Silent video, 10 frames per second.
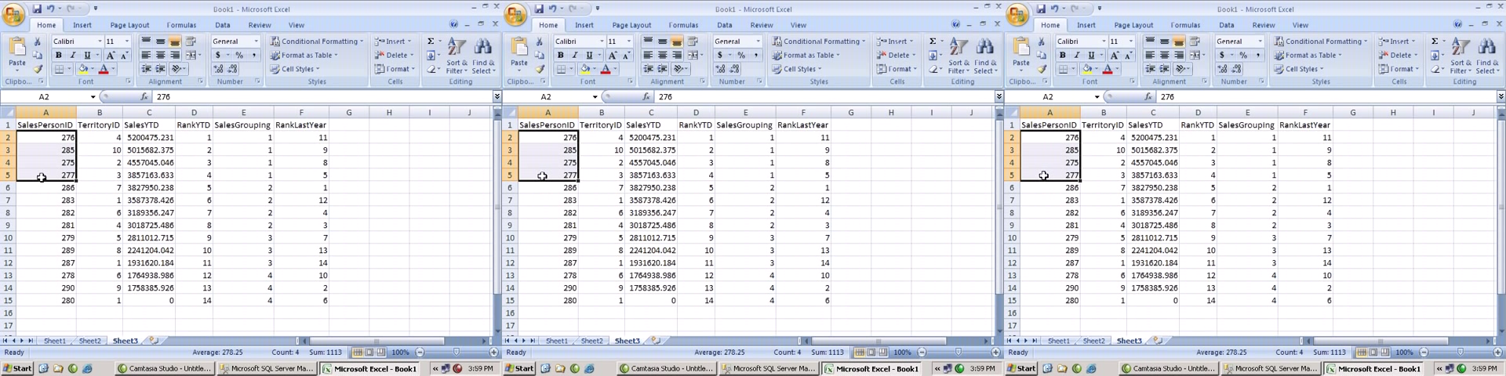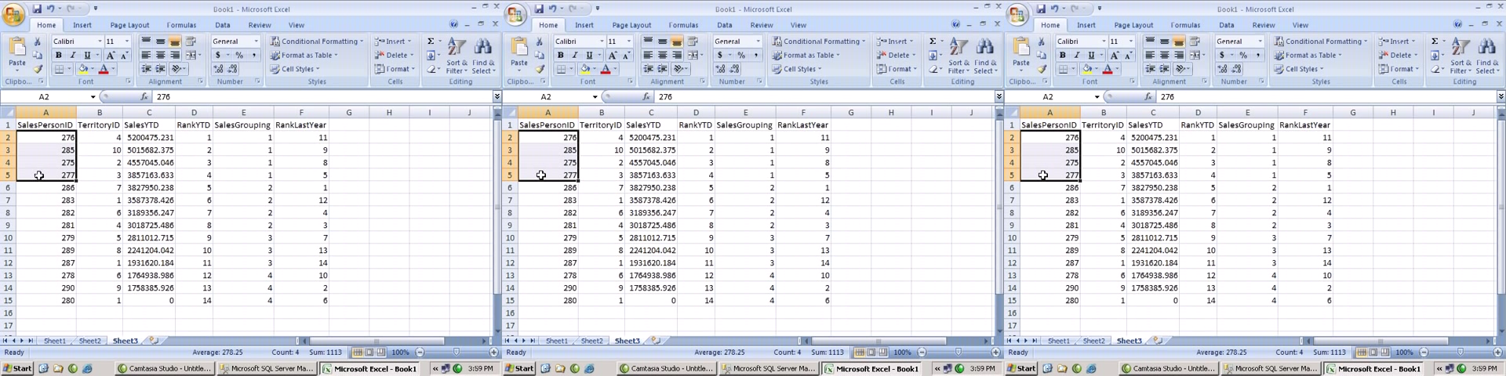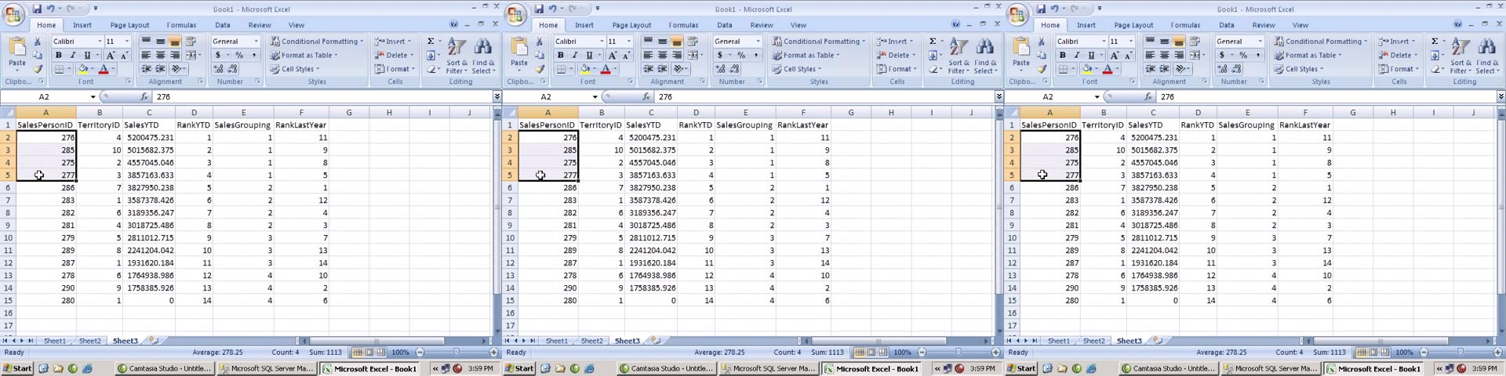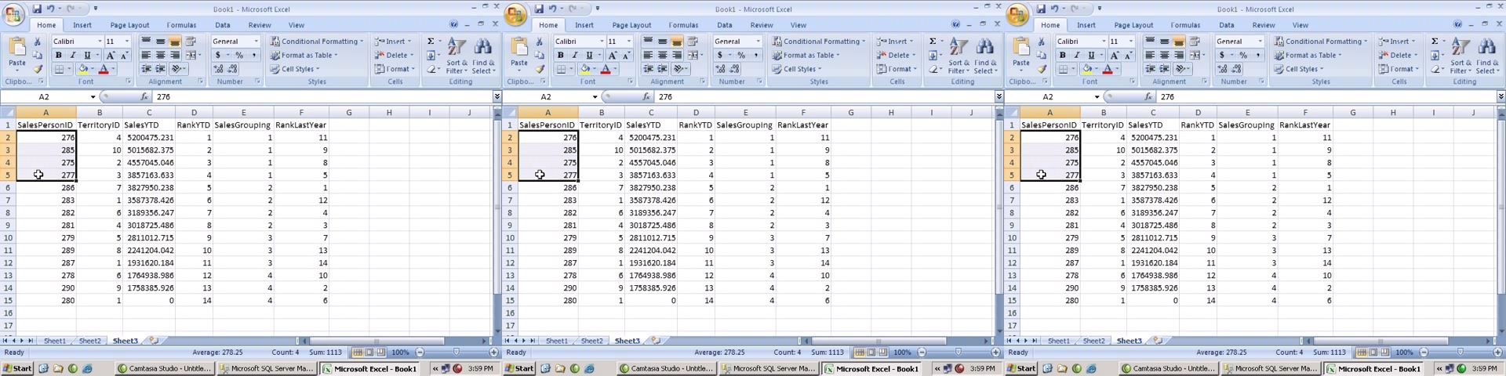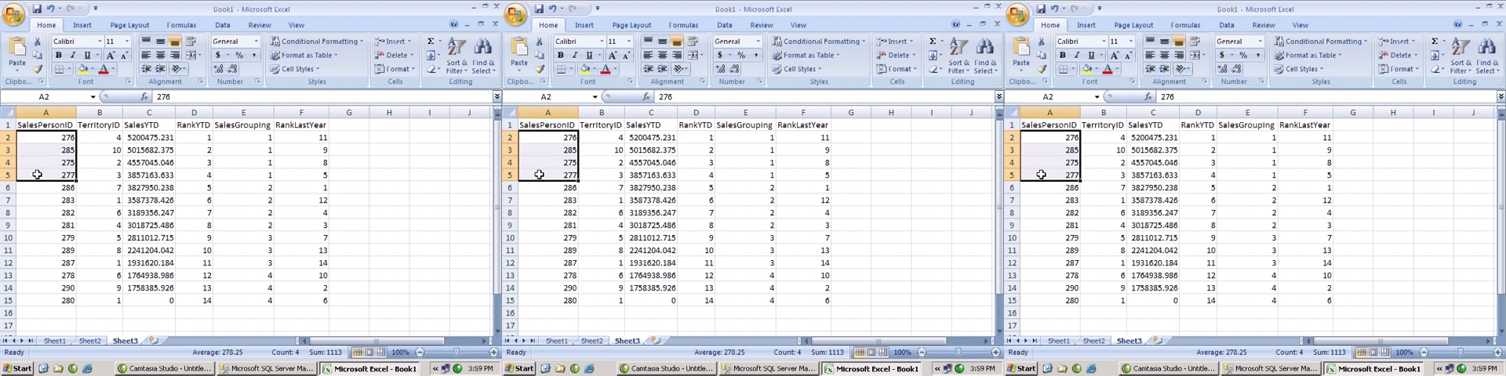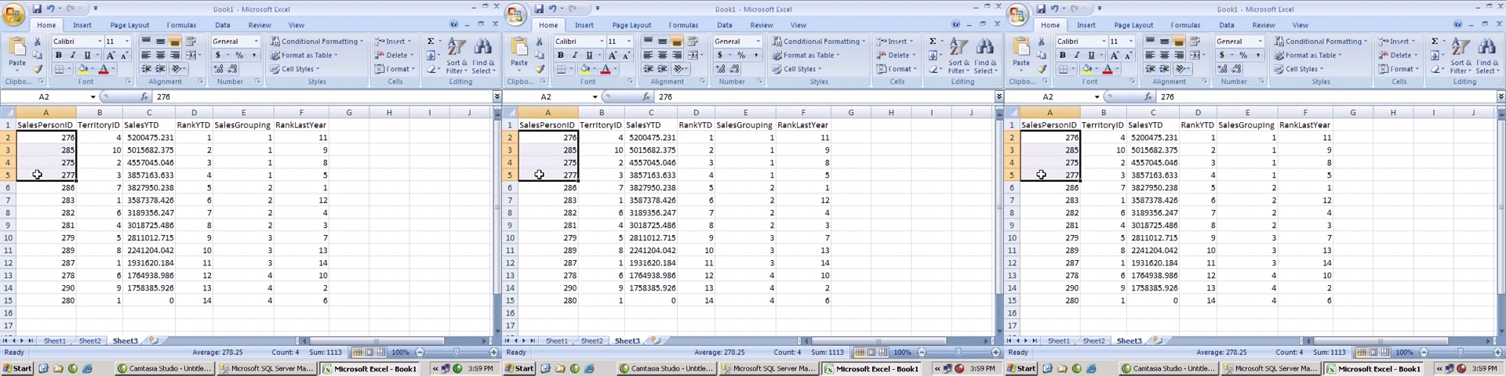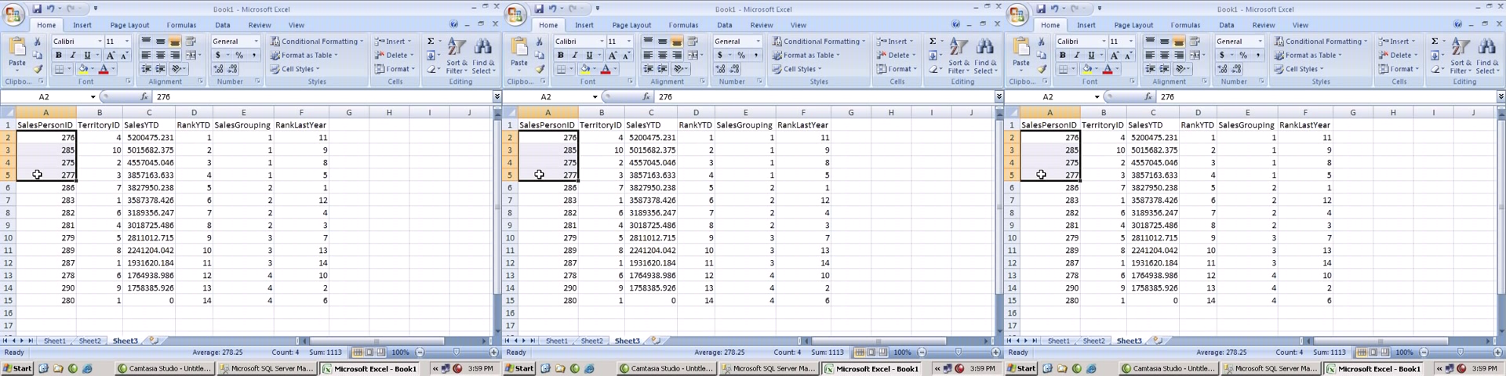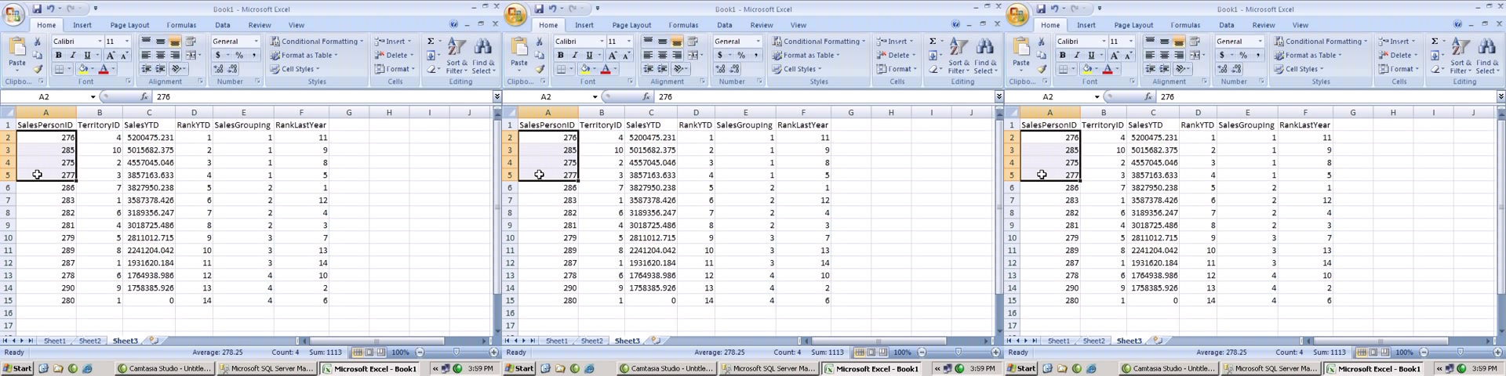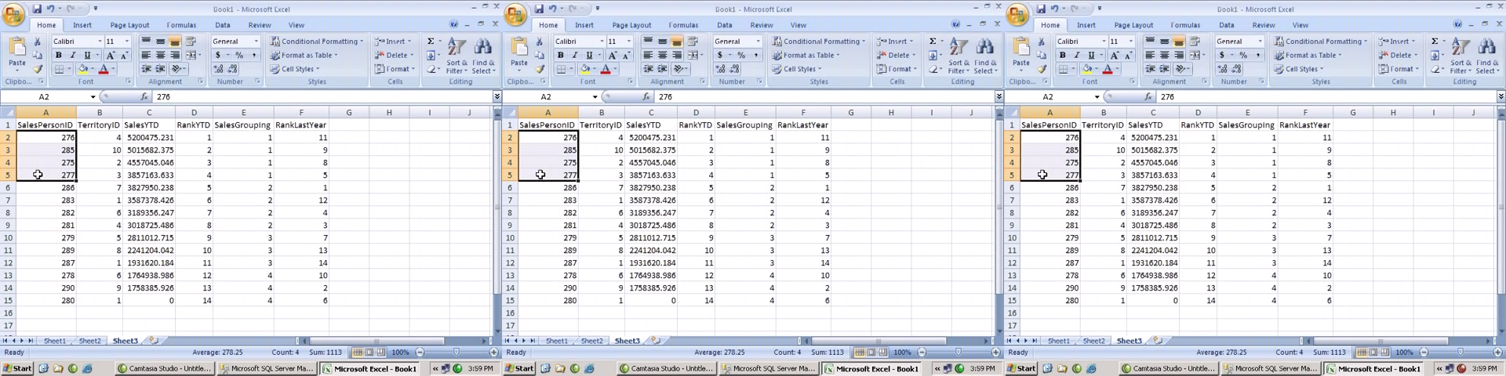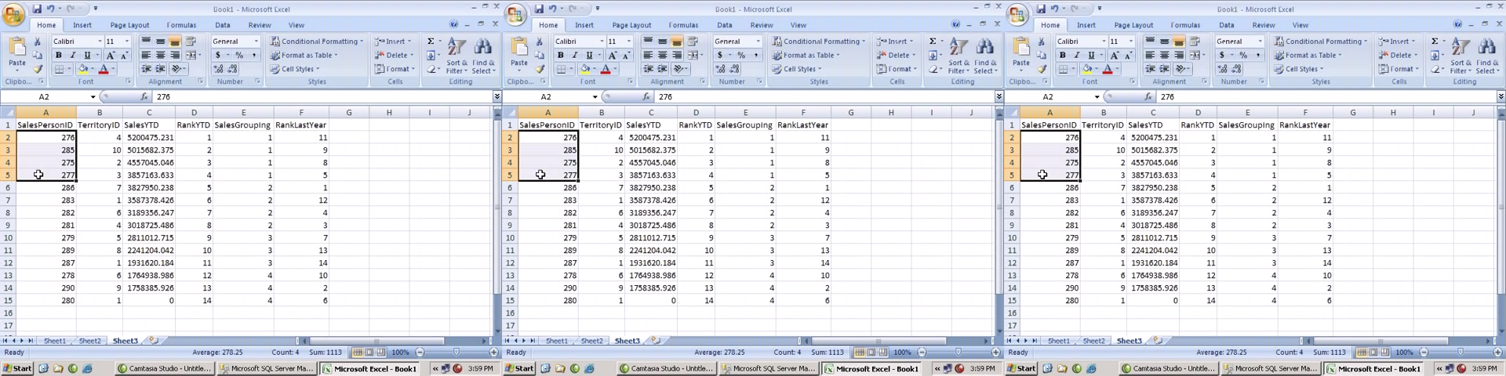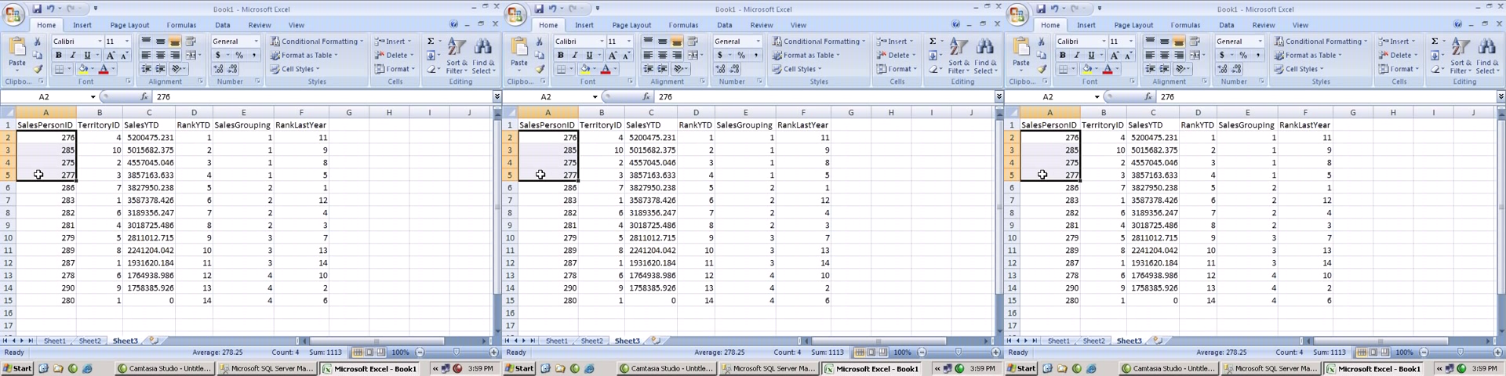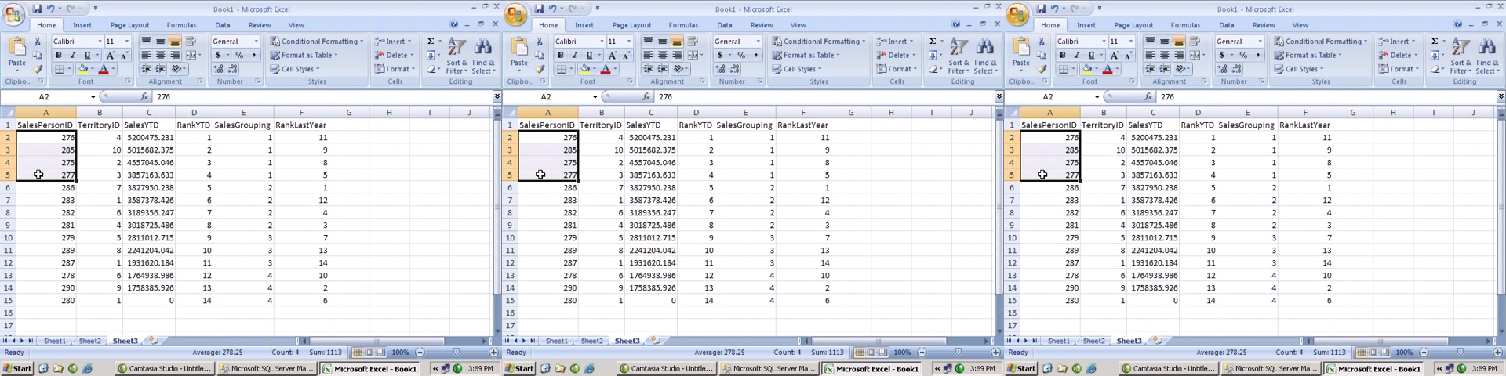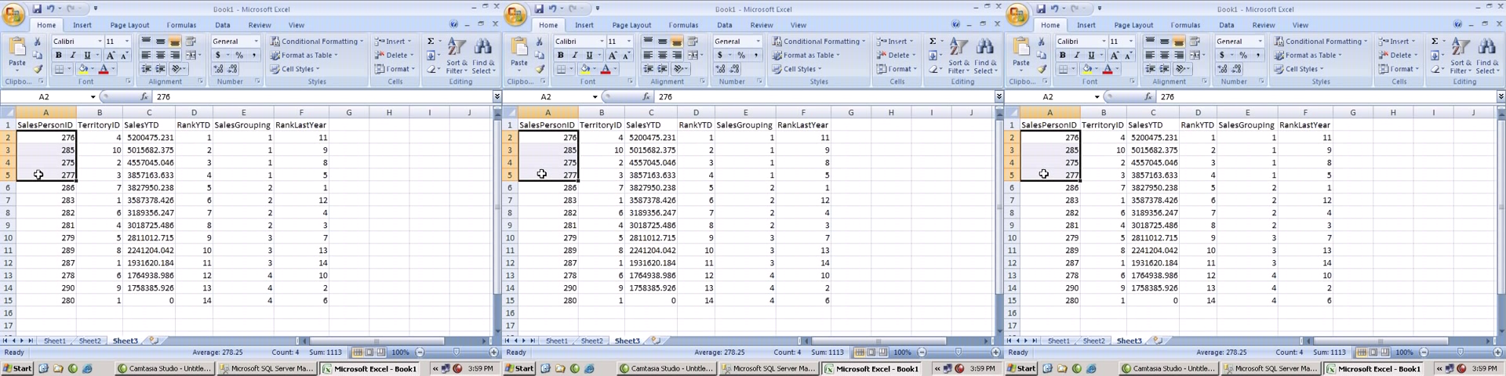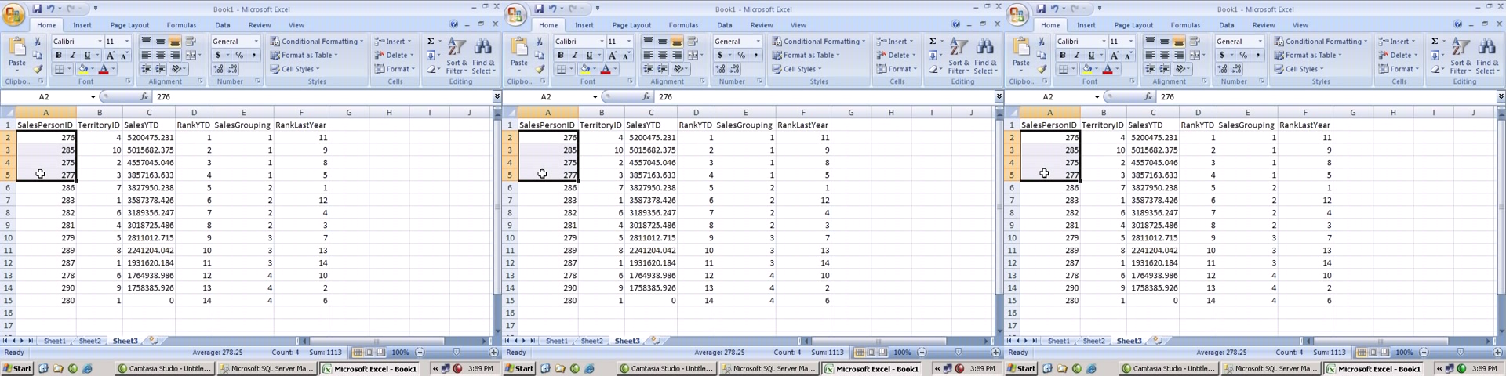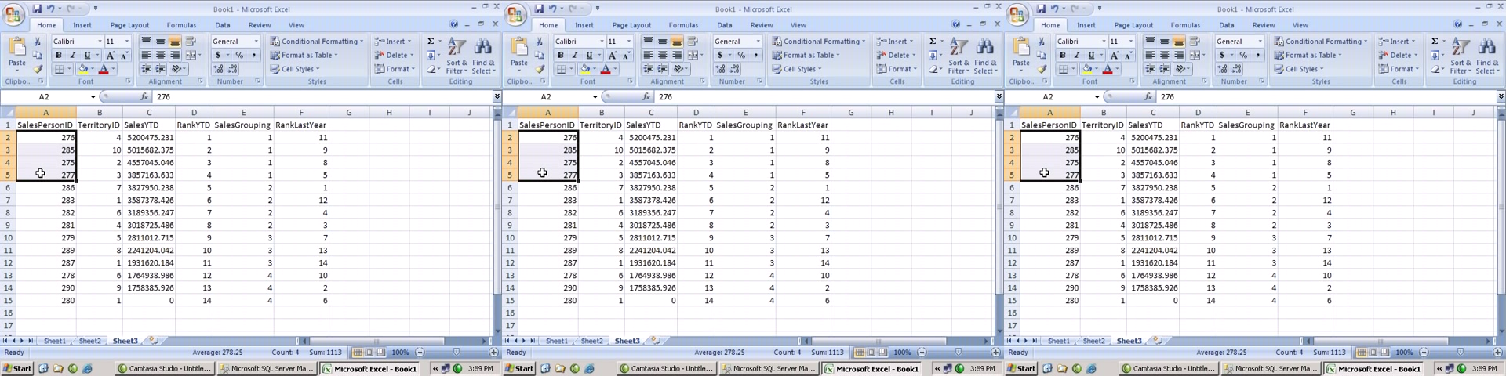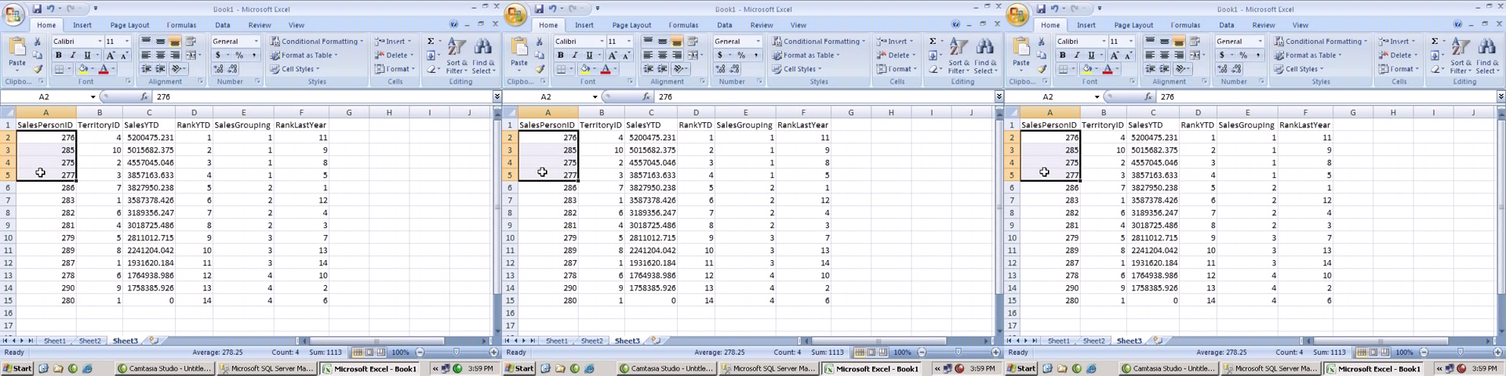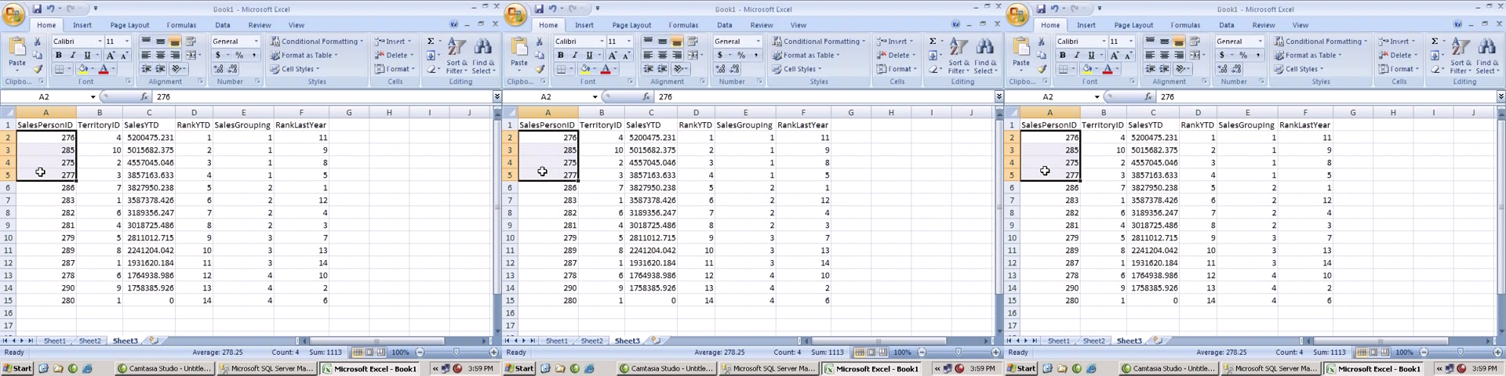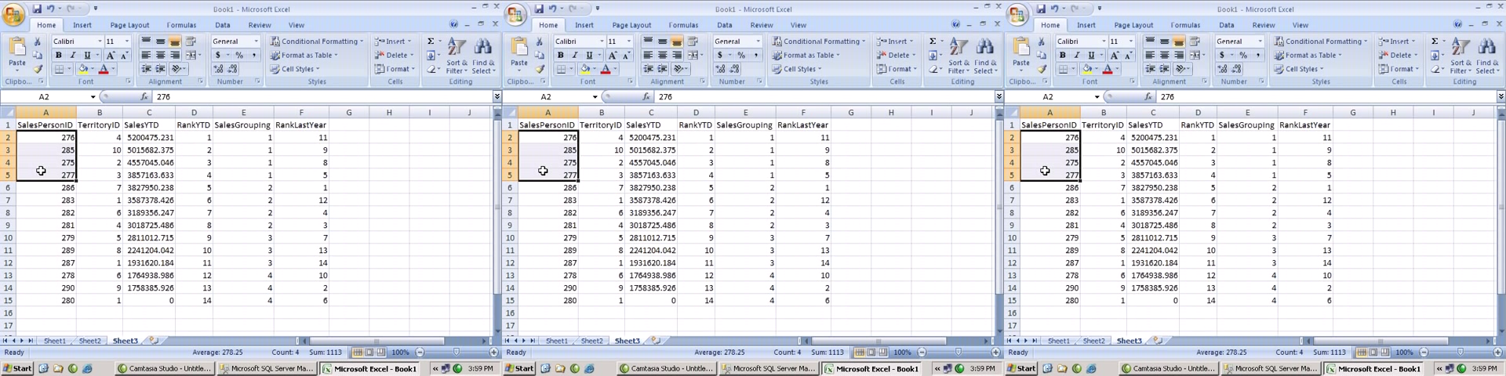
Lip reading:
Nobody's mouth can be seen.